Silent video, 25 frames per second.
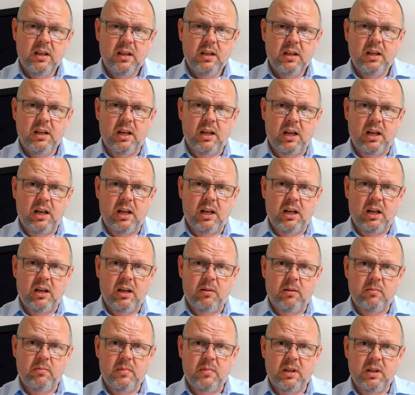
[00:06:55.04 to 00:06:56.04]

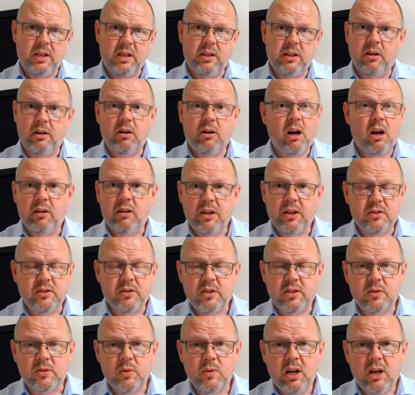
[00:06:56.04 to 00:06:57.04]
There are
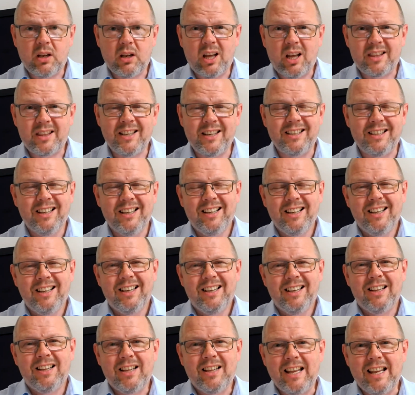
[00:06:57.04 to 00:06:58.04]
others as well. I think
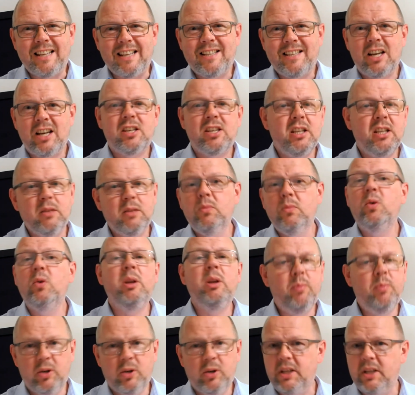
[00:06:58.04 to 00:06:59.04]
essentially the more
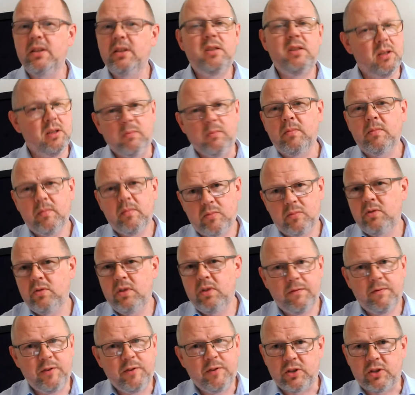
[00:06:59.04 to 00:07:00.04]
you put into them,
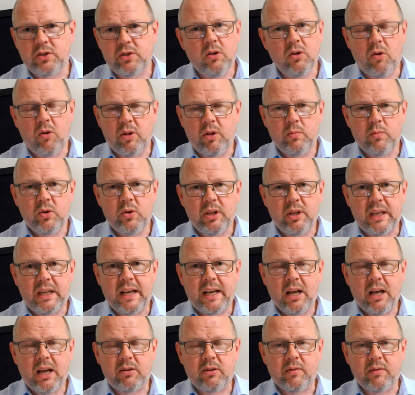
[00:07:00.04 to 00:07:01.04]
for sure, the more you get
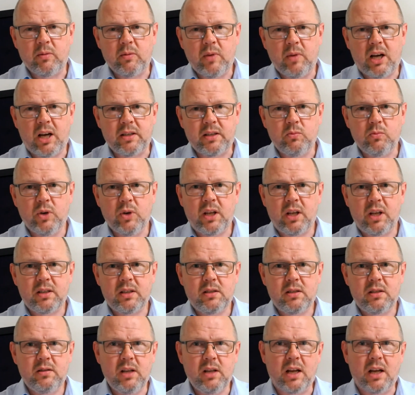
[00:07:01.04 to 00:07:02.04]
out of them. What
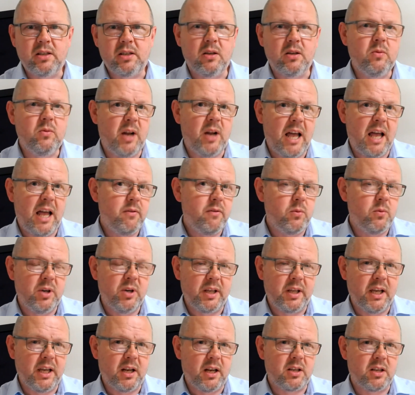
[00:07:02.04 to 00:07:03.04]
I don't ever want to
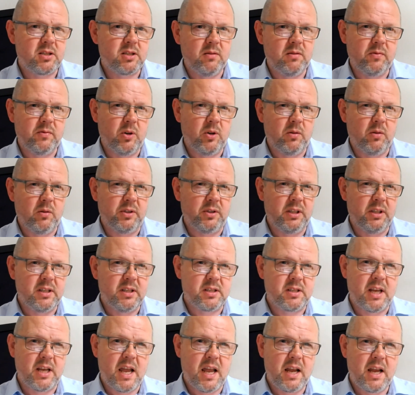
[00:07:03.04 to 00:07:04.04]
get us involved in is
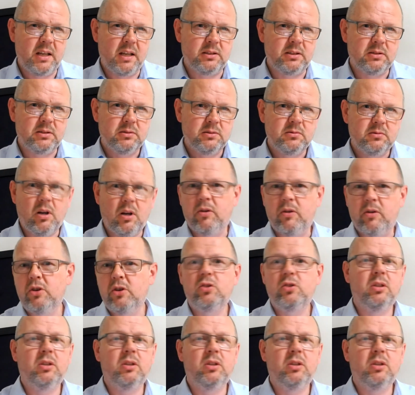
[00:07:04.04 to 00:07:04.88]
saying, oh, you shouldn't